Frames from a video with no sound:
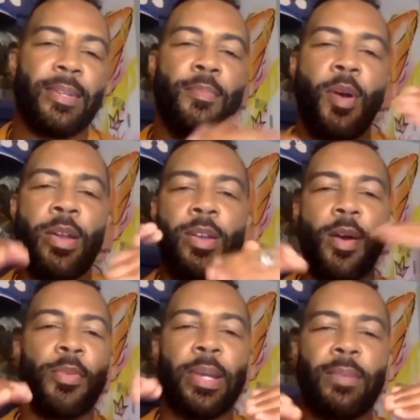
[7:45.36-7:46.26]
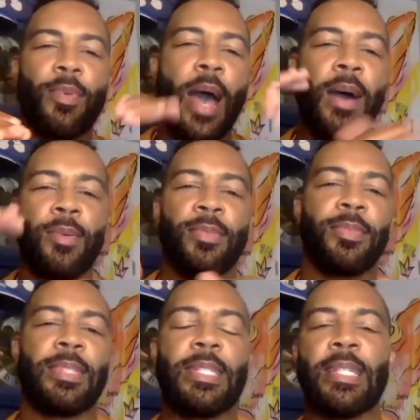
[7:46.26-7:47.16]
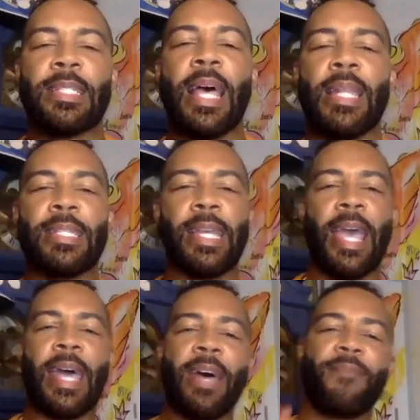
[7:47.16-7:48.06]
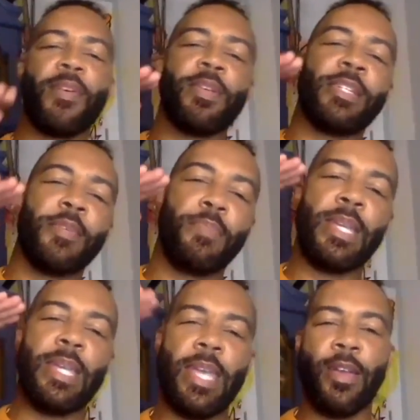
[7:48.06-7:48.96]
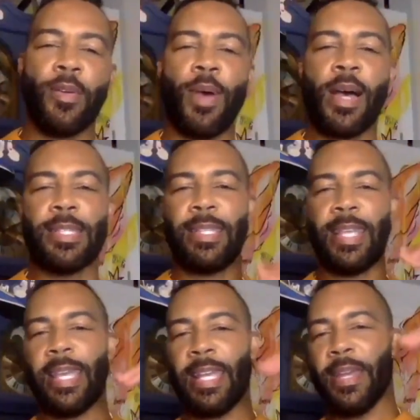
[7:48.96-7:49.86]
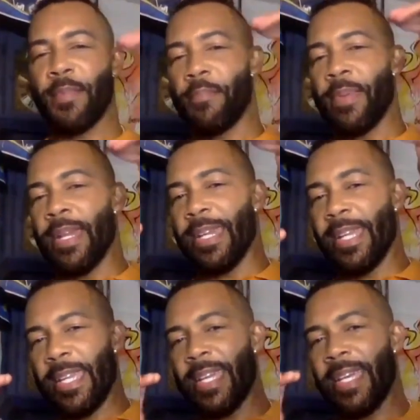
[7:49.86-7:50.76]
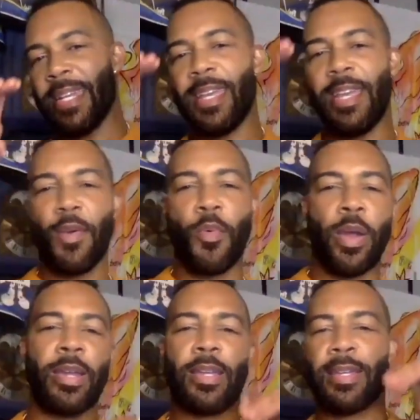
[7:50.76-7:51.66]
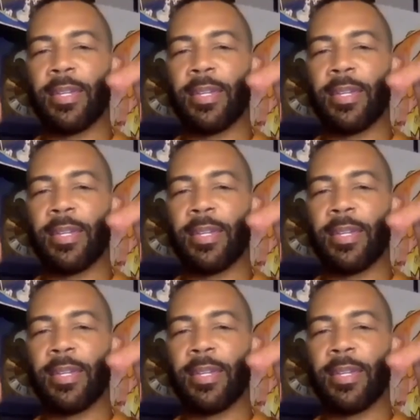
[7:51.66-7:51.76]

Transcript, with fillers: Omari Hardwick, wow, he's a talented cat. I felt he should be here. Why is it taking him a minute to get where